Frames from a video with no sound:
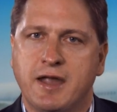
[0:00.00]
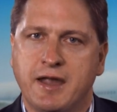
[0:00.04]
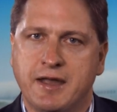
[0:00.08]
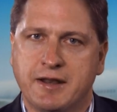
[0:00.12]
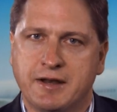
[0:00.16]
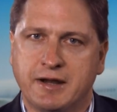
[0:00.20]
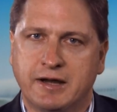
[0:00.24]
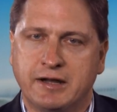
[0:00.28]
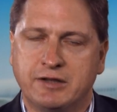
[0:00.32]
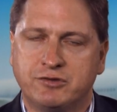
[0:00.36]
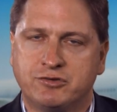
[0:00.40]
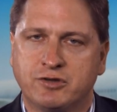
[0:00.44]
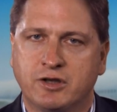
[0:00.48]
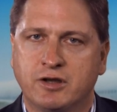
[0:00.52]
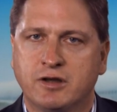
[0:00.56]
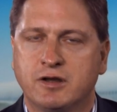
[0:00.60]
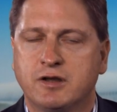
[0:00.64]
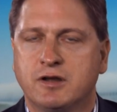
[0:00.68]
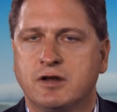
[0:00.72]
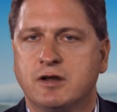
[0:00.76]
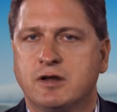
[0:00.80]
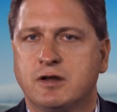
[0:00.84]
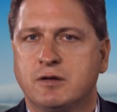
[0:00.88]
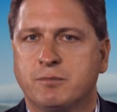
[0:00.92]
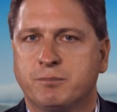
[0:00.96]
in Asia,
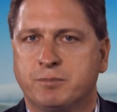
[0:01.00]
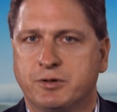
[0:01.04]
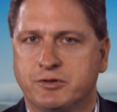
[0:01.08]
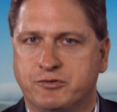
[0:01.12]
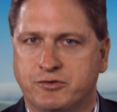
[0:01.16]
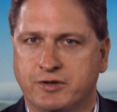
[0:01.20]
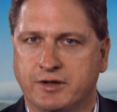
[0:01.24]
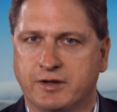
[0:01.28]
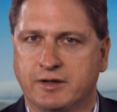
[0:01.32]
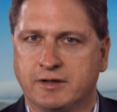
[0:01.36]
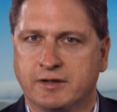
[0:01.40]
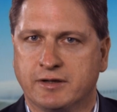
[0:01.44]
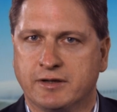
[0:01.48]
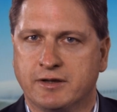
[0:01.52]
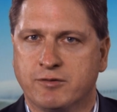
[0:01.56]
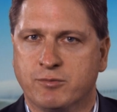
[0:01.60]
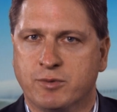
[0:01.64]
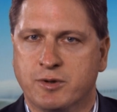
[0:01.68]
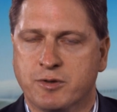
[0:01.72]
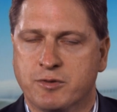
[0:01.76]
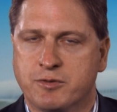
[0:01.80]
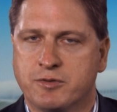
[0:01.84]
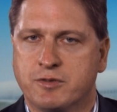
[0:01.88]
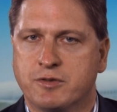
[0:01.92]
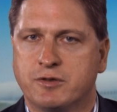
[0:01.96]
particularly
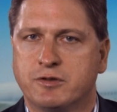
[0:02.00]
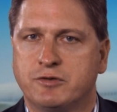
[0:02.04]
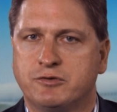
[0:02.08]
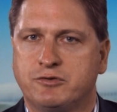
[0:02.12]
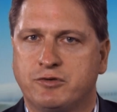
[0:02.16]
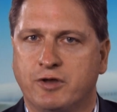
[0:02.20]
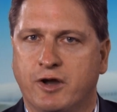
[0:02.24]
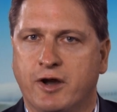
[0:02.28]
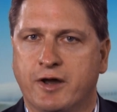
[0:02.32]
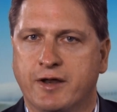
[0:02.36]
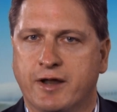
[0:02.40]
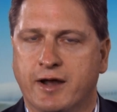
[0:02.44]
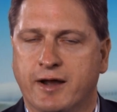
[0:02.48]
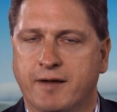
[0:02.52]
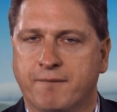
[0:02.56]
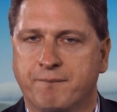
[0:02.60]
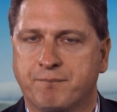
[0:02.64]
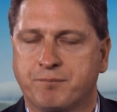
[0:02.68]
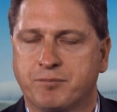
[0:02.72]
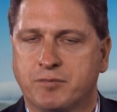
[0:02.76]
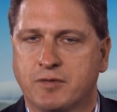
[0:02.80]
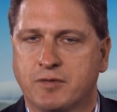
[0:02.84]
with China.